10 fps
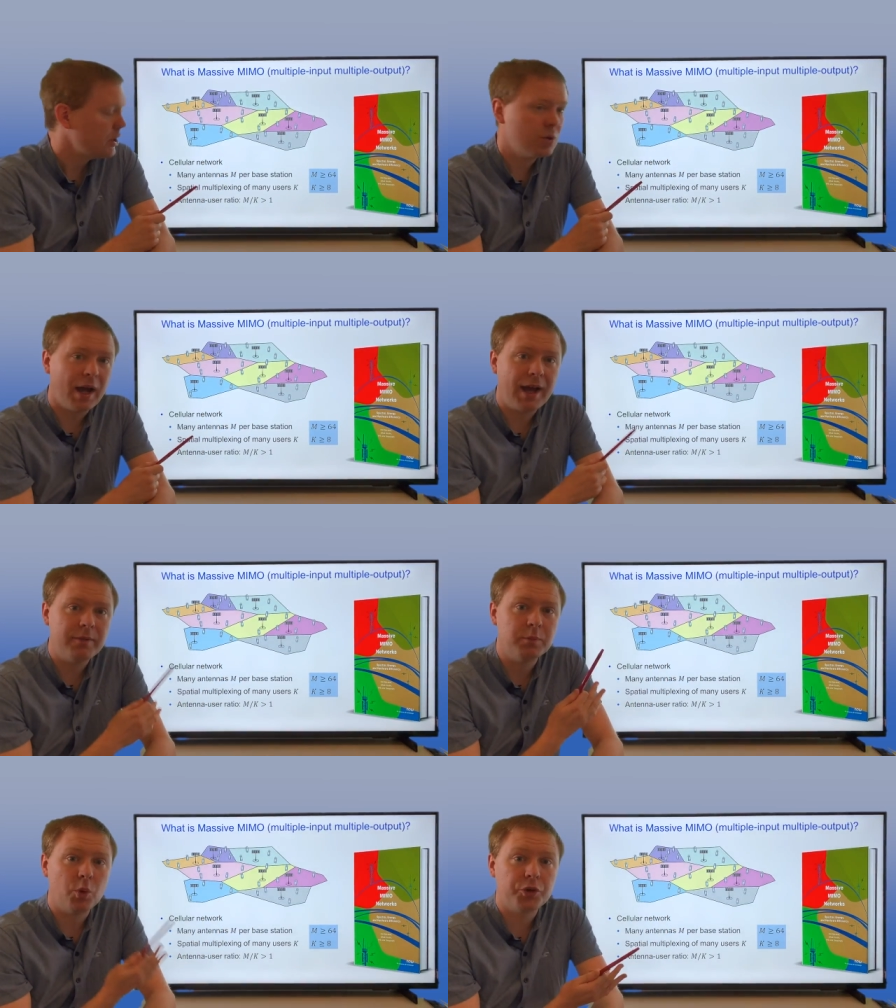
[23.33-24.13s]
you
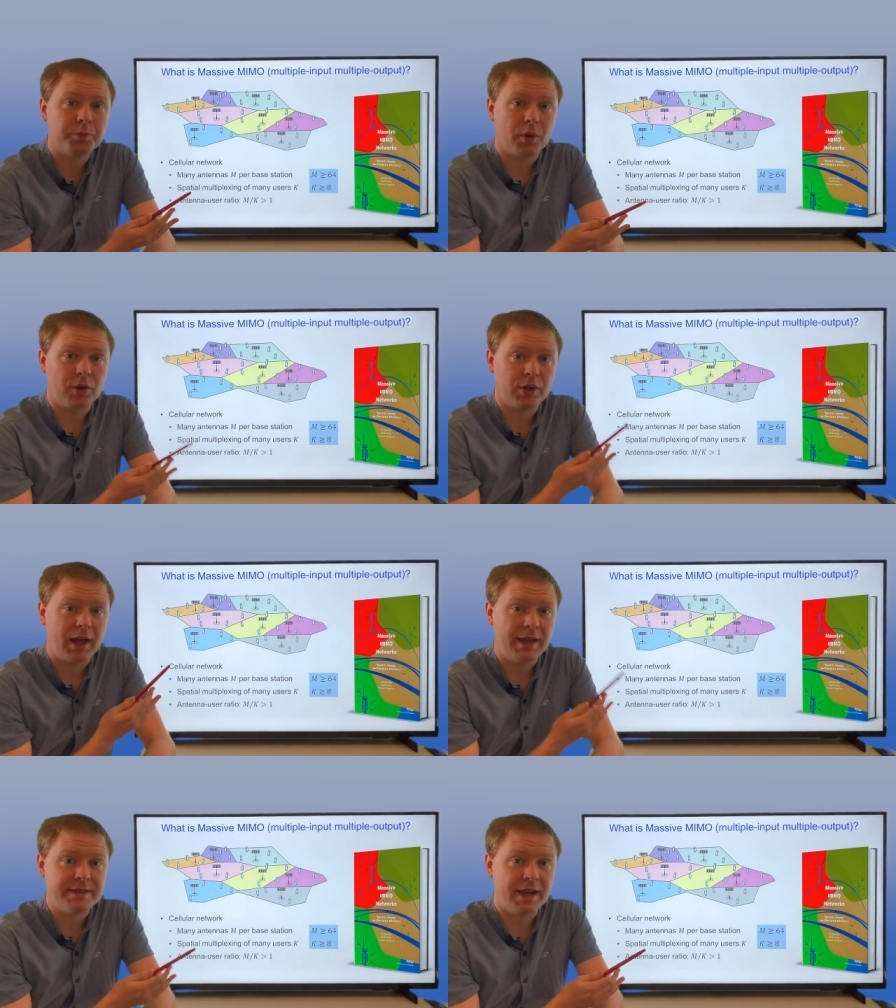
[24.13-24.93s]
have multiple
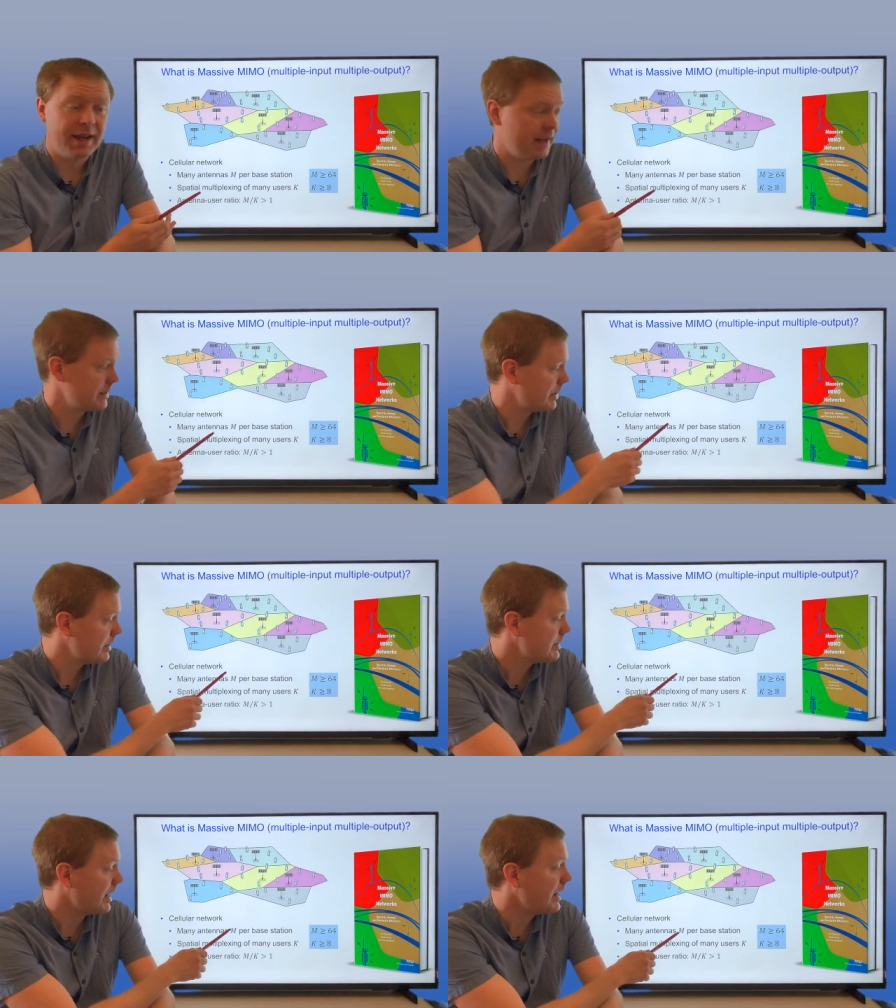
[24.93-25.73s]
antennas,
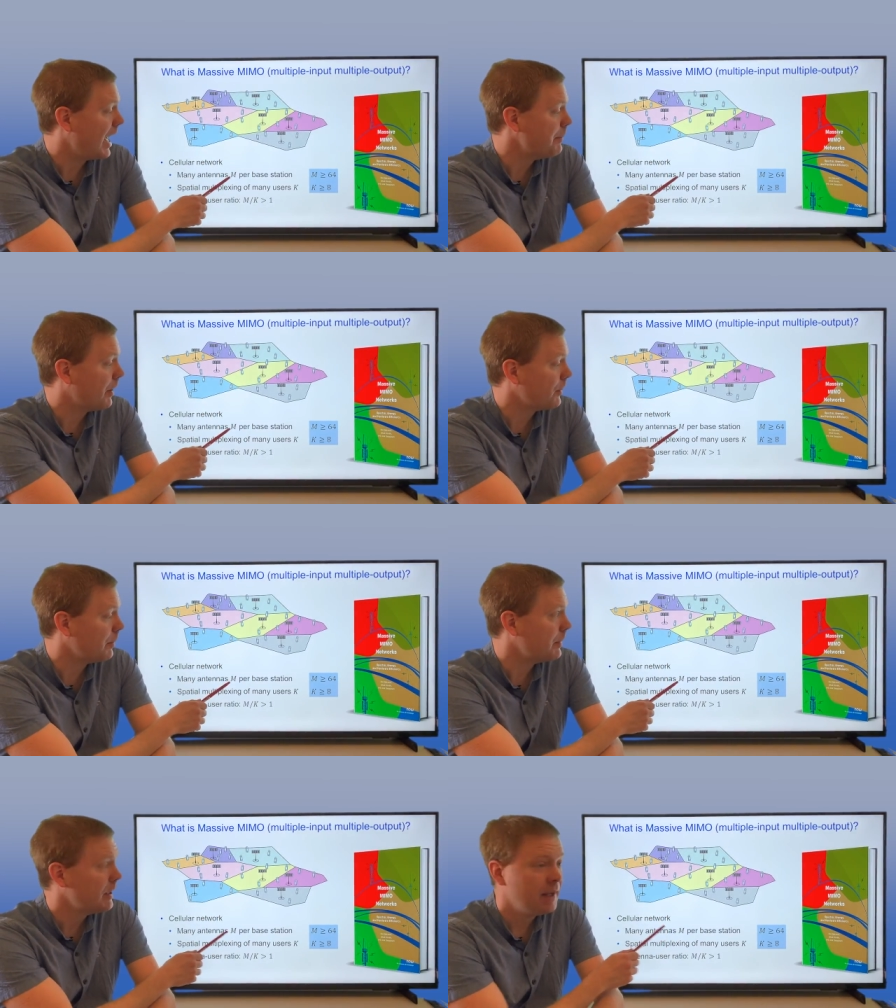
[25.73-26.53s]
say M of
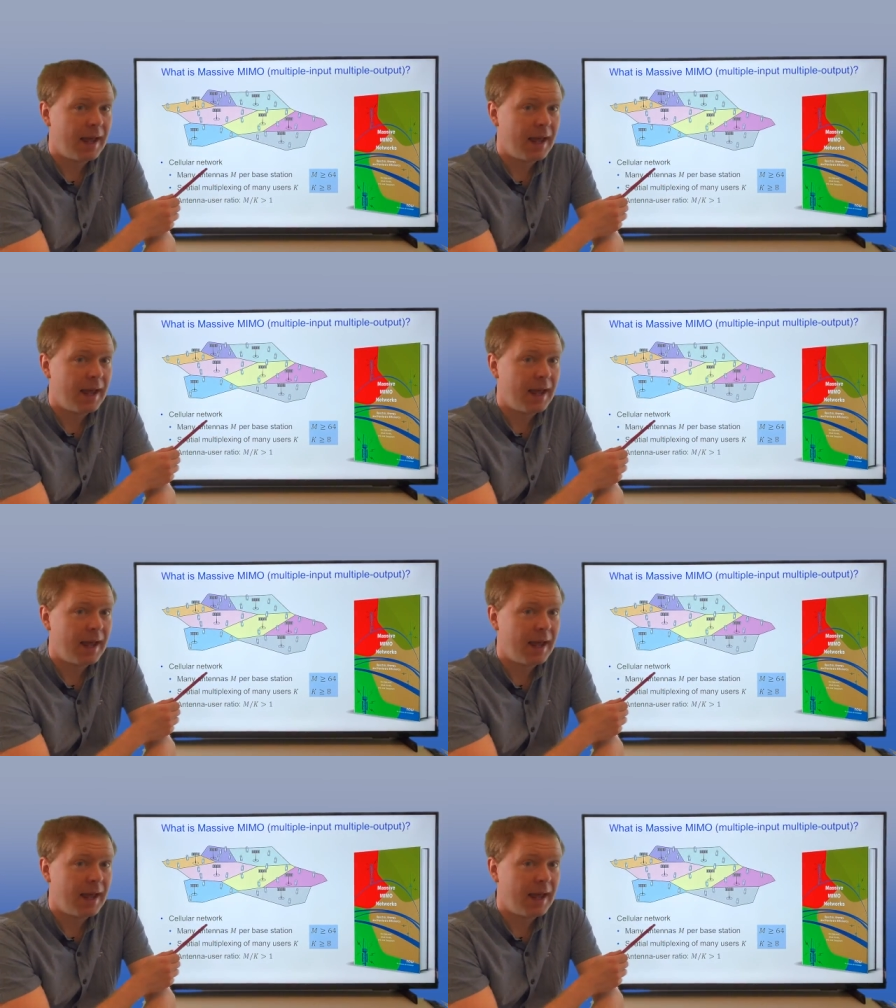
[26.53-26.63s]
them.